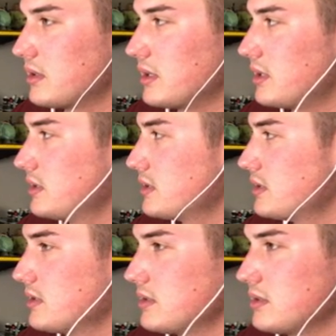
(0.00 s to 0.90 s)
get
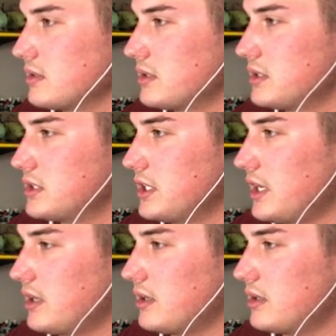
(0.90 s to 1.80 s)
the
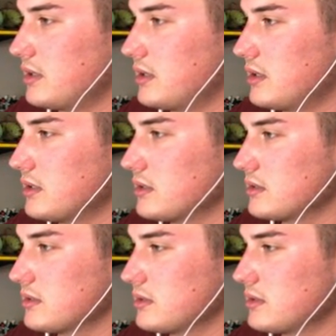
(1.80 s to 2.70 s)
chat on here?